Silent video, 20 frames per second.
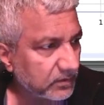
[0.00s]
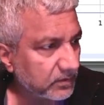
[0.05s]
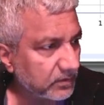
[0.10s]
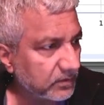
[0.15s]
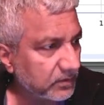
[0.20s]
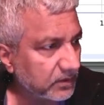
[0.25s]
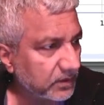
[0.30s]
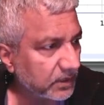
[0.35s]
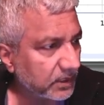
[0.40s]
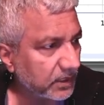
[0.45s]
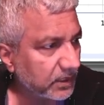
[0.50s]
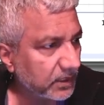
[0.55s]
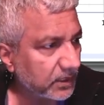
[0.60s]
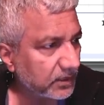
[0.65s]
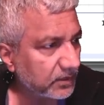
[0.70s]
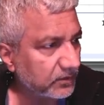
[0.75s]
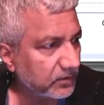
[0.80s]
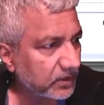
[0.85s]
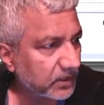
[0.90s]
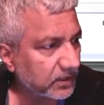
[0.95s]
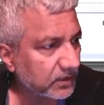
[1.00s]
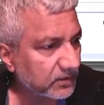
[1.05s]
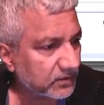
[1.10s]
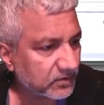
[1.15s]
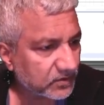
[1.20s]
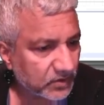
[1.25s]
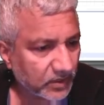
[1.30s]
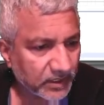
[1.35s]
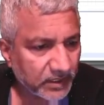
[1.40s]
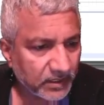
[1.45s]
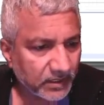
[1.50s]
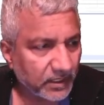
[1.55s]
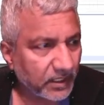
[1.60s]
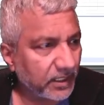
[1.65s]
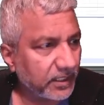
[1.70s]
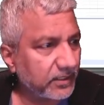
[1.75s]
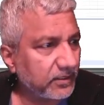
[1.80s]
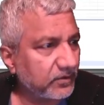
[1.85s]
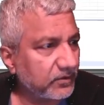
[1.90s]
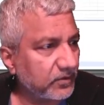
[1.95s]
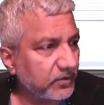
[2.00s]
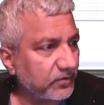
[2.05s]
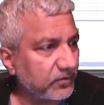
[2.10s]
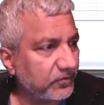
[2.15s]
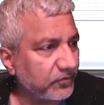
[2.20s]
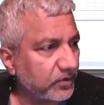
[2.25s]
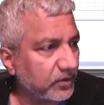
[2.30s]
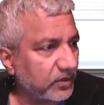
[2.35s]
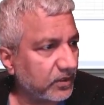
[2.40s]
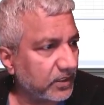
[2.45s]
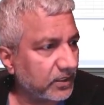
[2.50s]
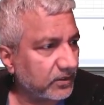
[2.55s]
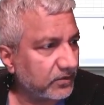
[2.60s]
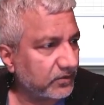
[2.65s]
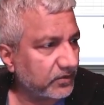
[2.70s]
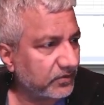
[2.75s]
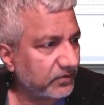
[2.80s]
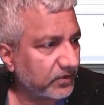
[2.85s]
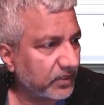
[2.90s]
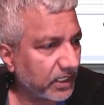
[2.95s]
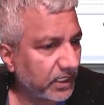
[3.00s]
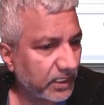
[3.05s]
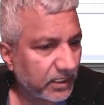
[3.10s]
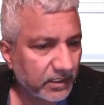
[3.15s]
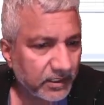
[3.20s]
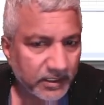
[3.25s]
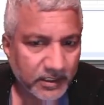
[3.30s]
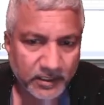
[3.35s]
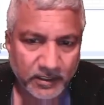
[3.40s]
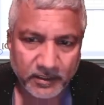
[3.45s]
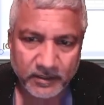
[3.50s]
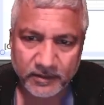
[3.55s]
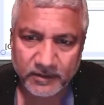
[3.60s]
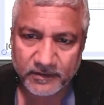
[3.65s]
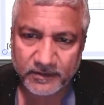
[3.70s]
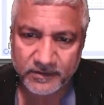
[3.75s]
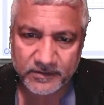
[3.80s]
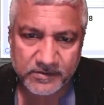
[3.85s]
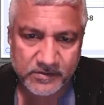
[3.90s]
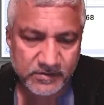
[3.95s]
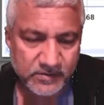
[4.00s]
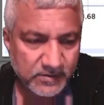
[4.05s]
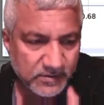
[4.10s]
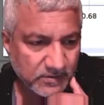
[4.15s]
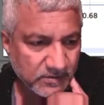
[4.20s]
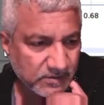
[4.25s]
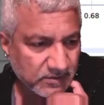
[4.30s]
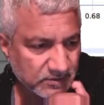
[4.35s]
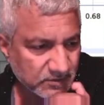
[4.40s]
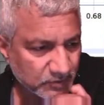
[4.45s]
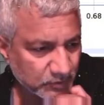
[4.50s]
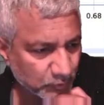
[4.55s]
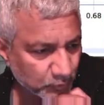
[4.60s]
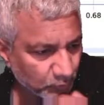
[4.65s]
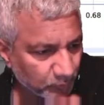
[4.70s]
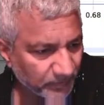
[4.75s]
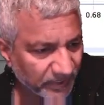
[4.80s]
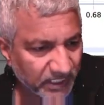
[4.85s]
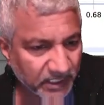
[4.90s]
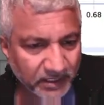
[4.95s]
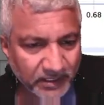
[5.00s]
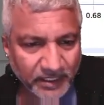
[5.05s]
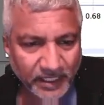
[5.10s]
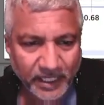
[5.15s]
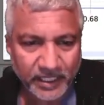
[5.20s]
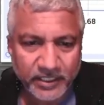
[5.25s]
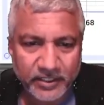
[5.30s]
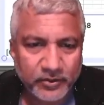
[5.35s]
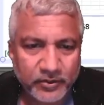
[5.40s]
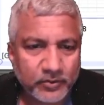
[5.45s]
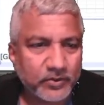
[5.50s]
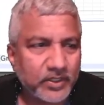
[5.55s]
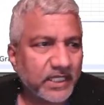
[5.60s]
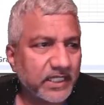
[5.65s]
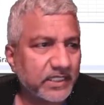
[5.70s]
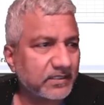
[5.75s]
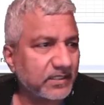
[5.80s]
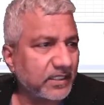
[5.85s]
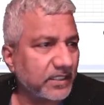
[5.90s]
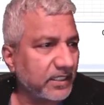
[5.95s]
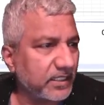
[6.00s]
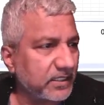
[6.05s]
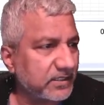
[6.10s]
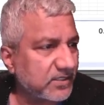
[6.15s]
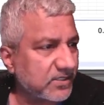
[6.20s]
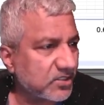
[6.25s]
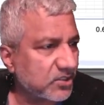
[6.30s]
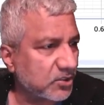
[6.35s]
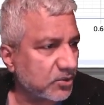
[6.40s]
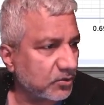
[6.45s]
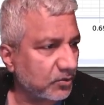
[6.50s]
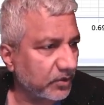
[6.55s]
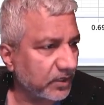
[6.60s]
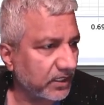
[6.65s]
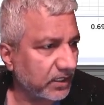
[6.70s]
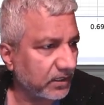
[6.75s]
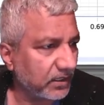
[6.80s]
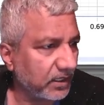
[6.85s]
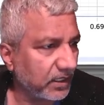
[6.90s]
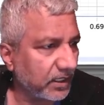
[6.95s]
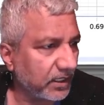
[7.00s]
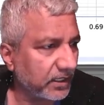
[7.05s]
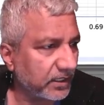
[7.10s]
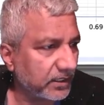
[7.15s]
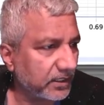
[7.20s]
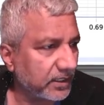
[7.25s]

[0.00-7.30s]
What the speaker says: Yeah, you get a straight line. If you click on this again, it'll zoom in and you get a straight line.